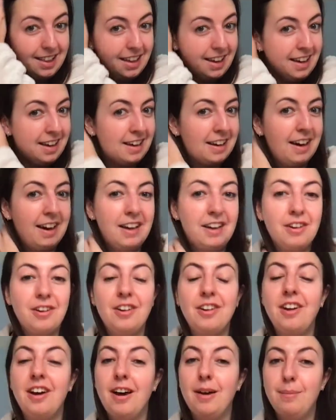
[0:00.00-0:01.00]
Like, I
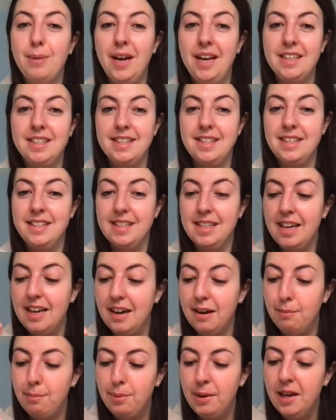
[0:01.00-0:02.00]
could not pass this
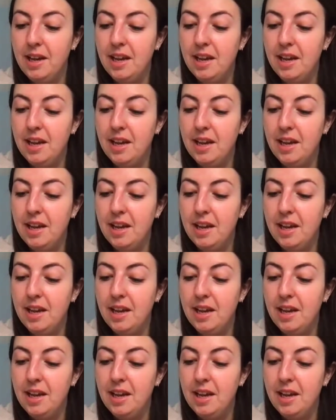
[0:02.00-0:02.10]
up.